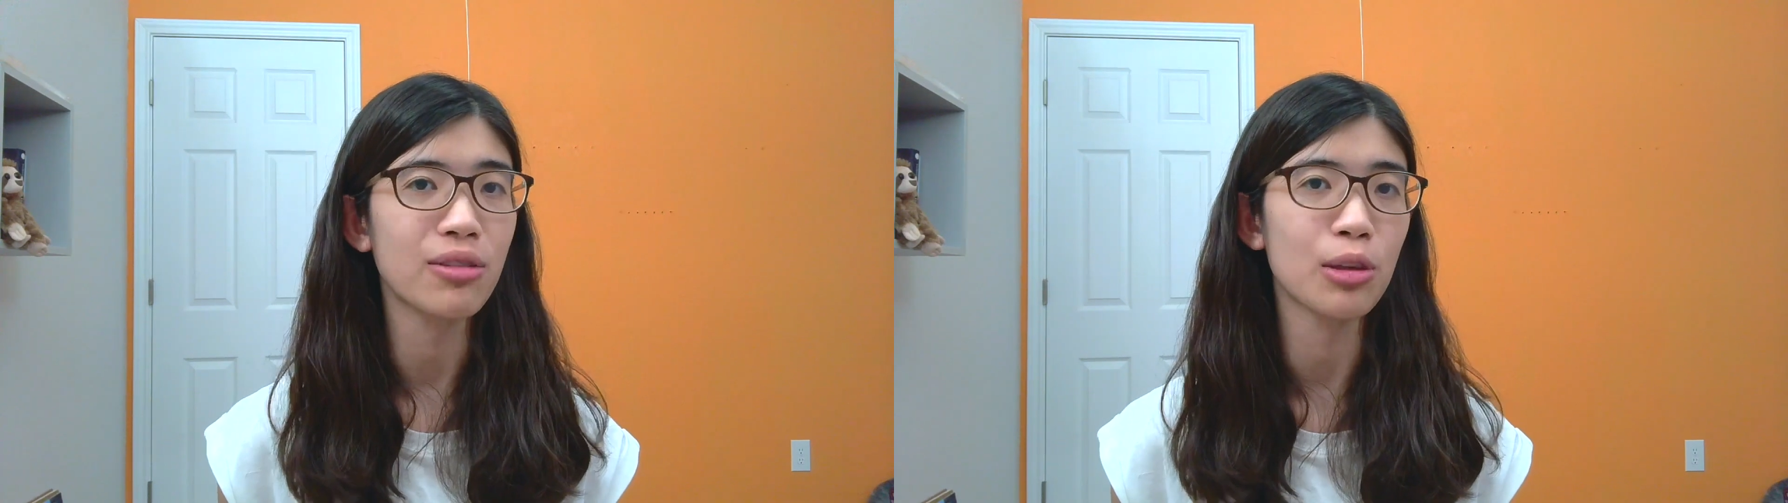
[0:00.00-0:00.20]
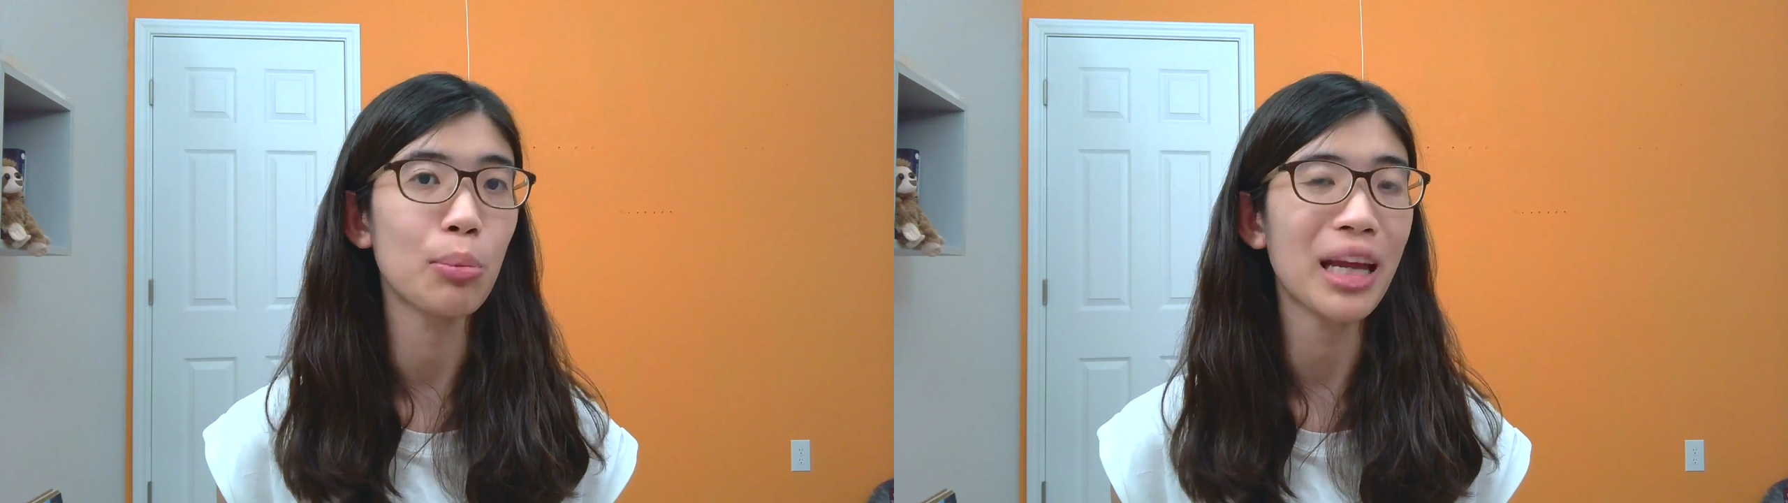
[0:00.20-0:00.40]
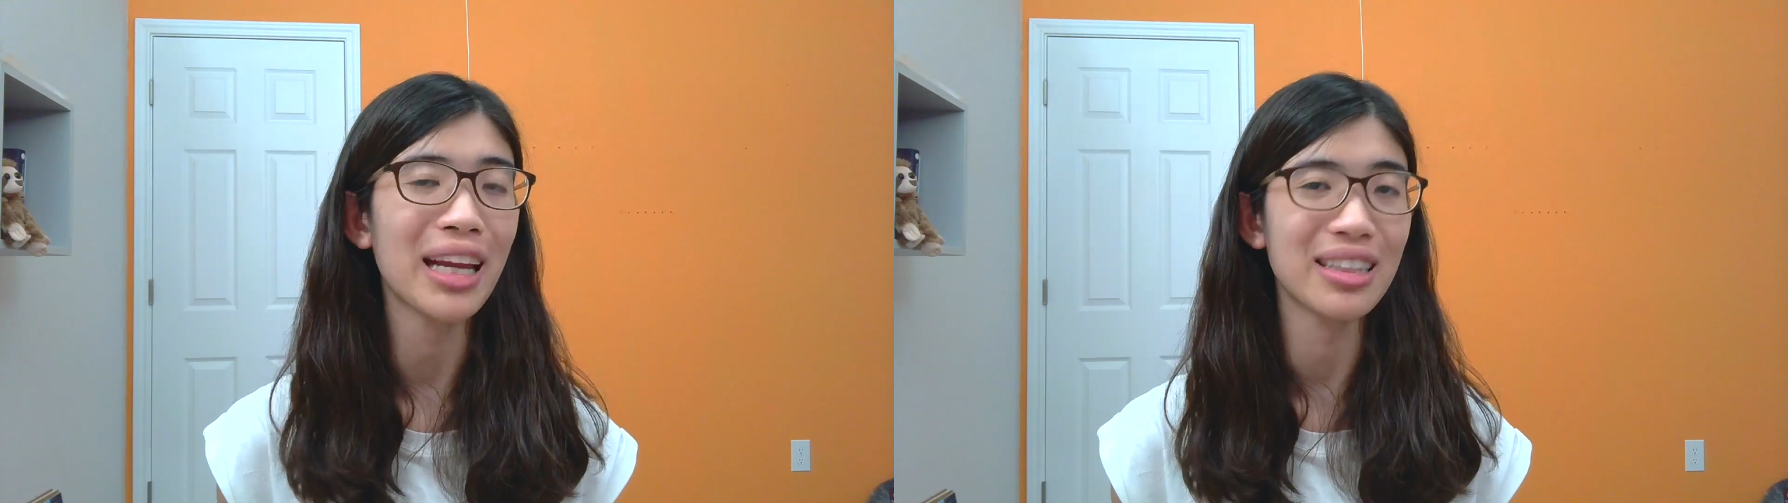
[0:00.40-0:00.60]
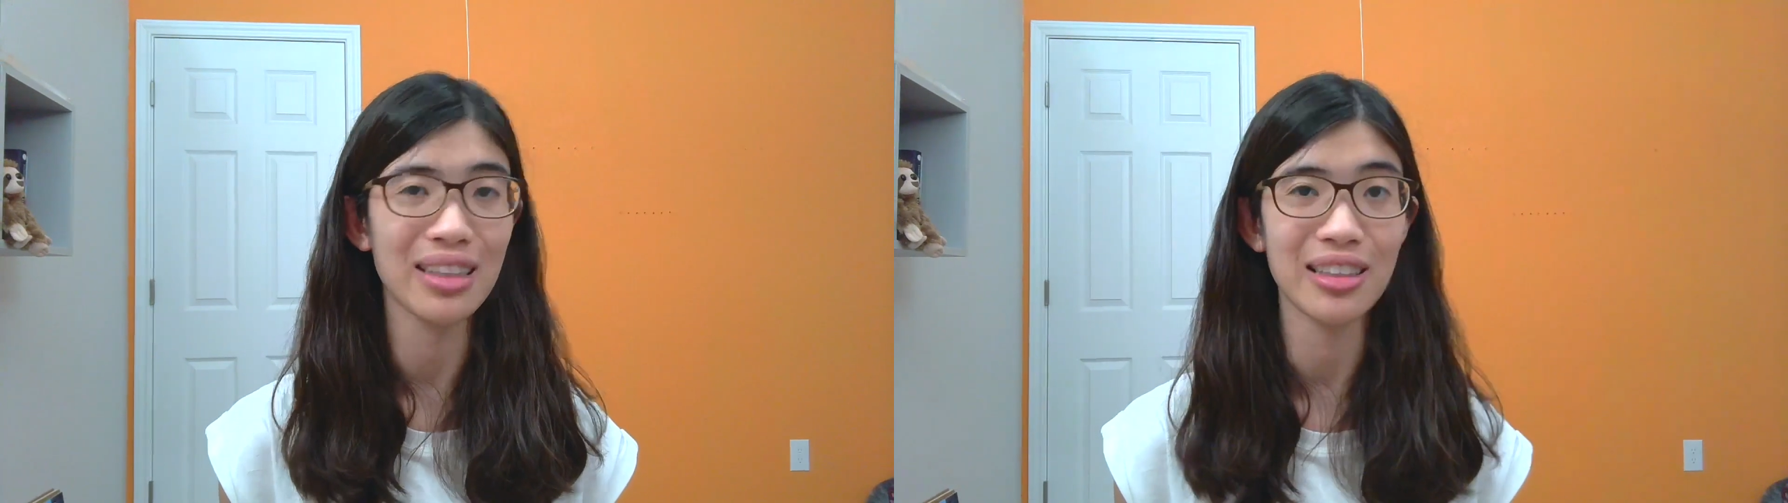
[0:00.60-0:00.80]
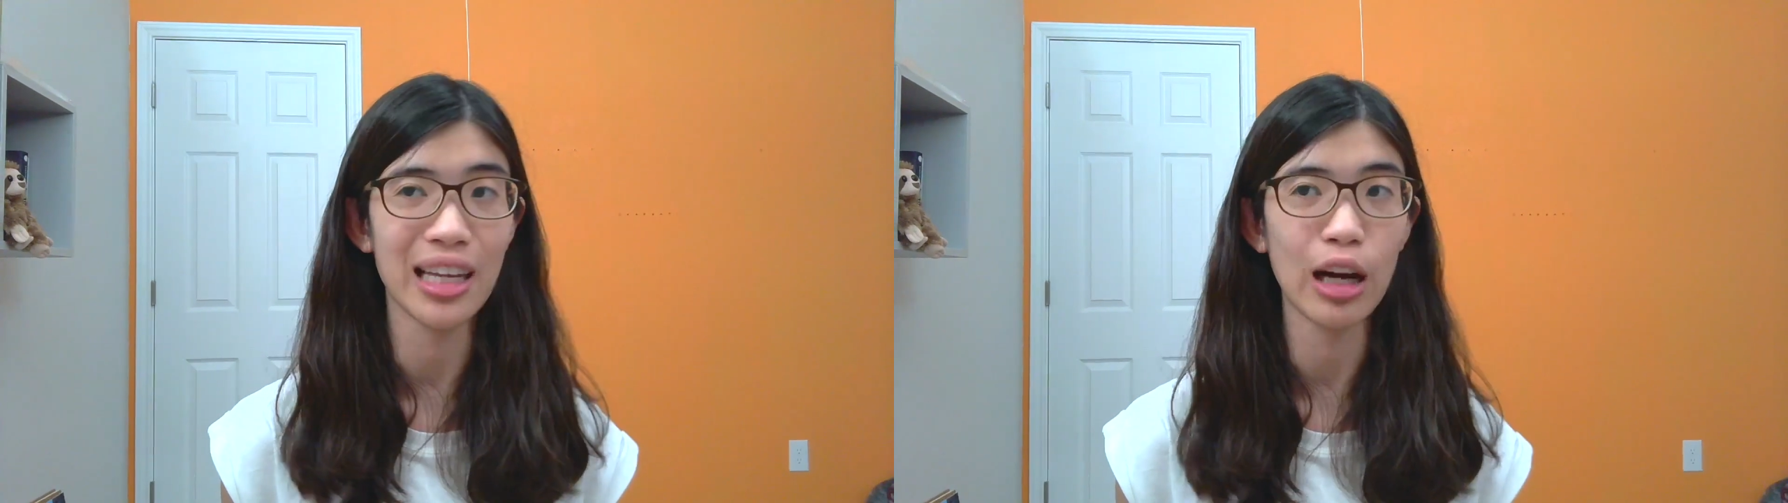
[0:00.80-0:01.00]
for meetings
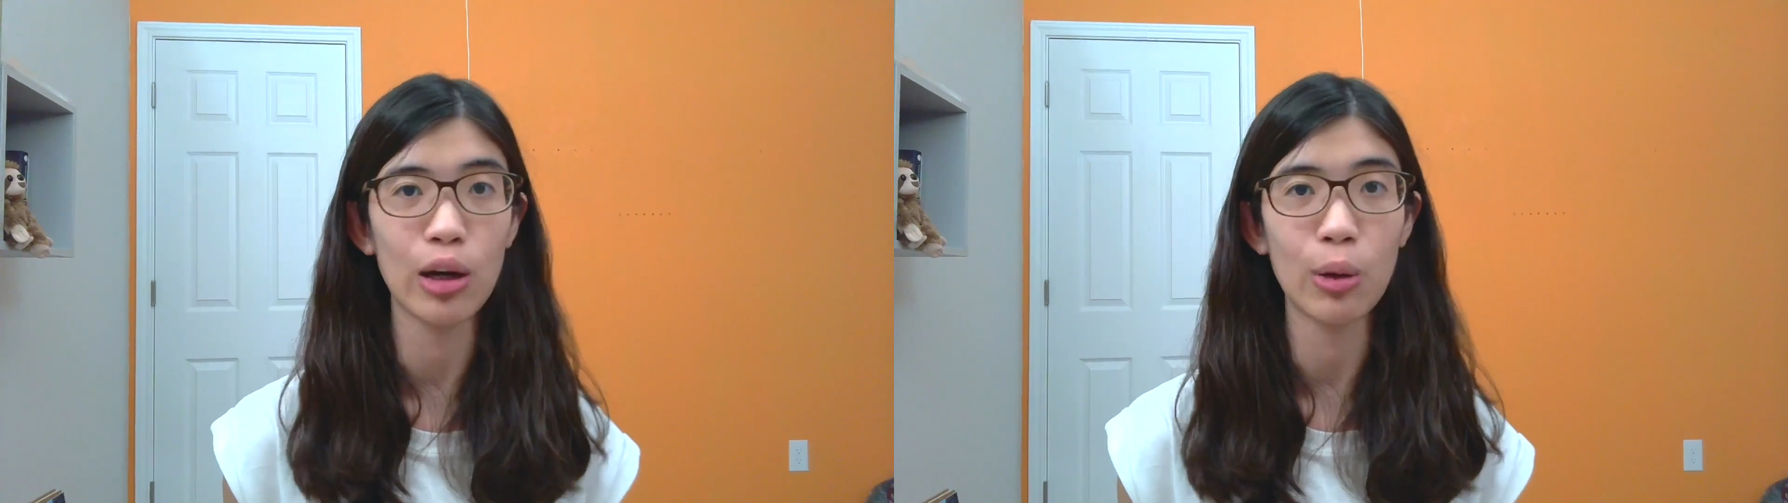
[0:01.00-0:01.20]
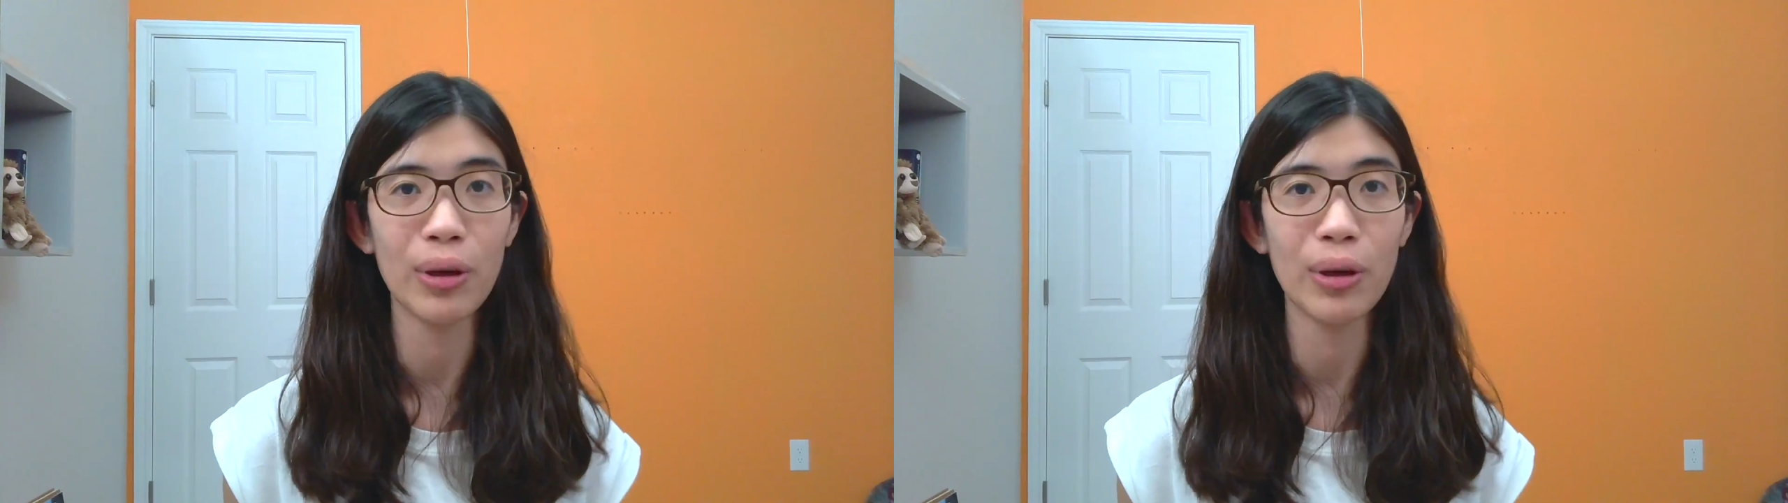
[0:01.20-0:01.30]
in general,